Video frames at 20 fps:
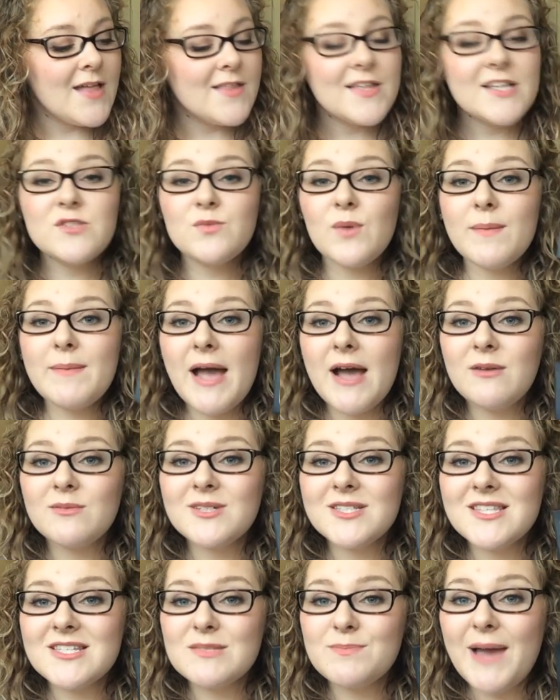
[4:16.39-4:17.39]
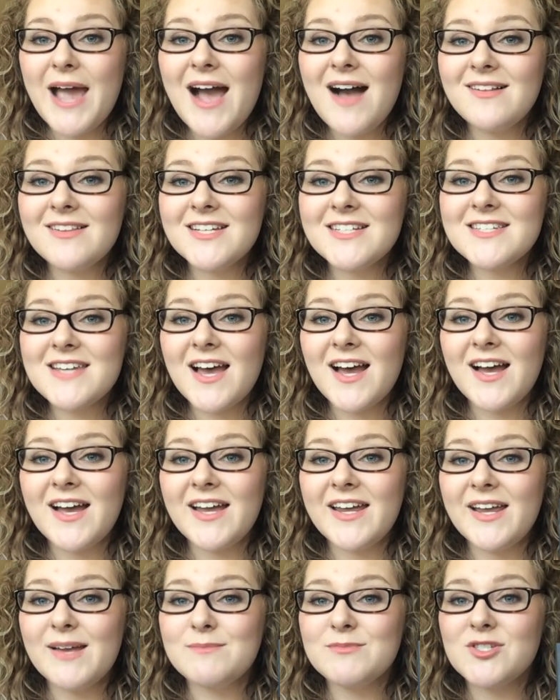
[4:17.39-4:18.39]
that's where I'm at with this palette.
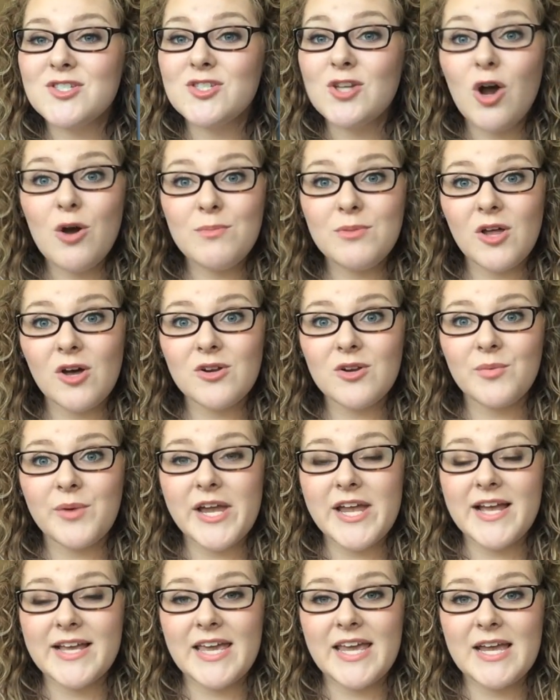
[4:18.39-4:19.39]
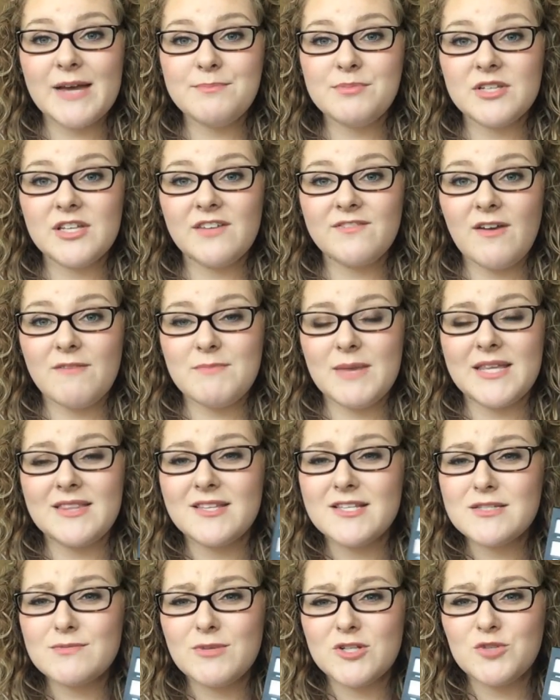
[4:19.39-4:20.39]
I am so blown away. I can't believe I made
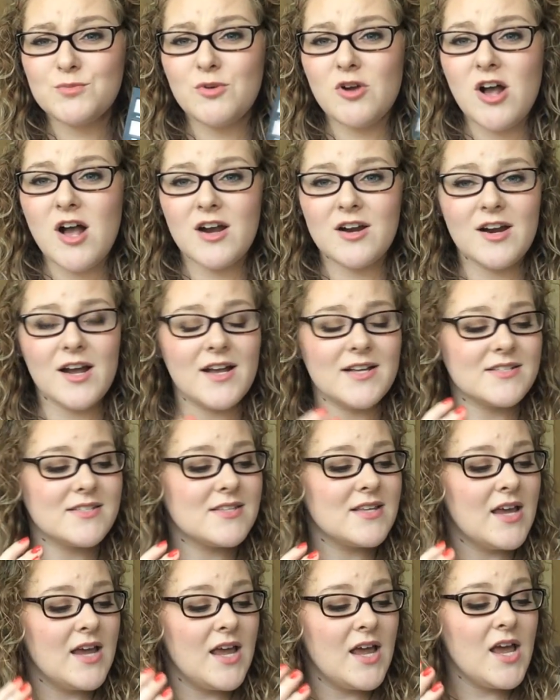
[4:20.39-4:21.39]
this much progress.